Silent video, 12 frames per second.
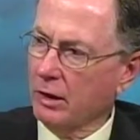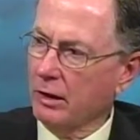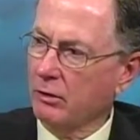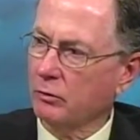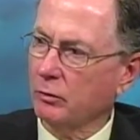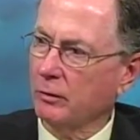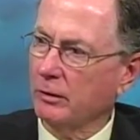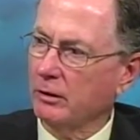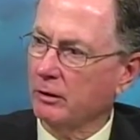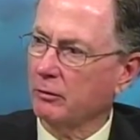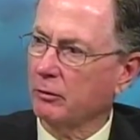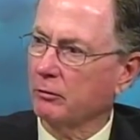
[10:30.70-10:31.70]
house would
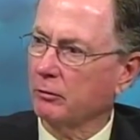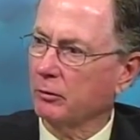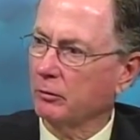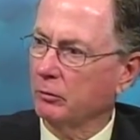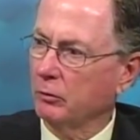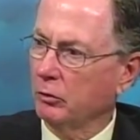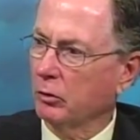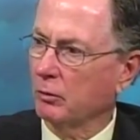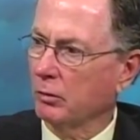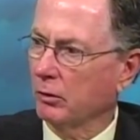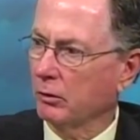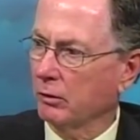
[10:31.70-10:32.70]
be different from your
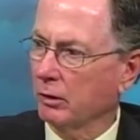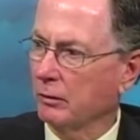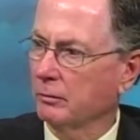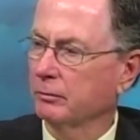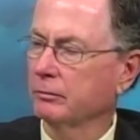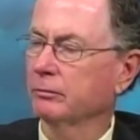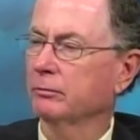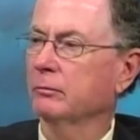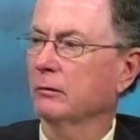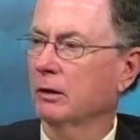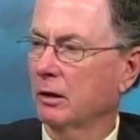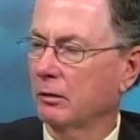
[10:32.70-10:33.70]
program. From a halfway
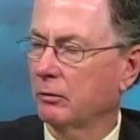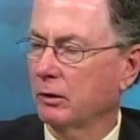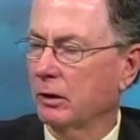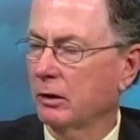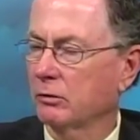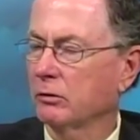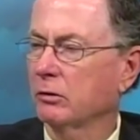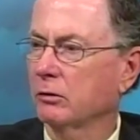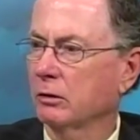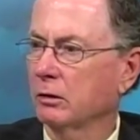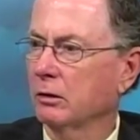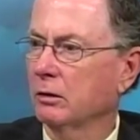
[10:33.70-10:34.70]
house. Halfway that's house. Right. Okay.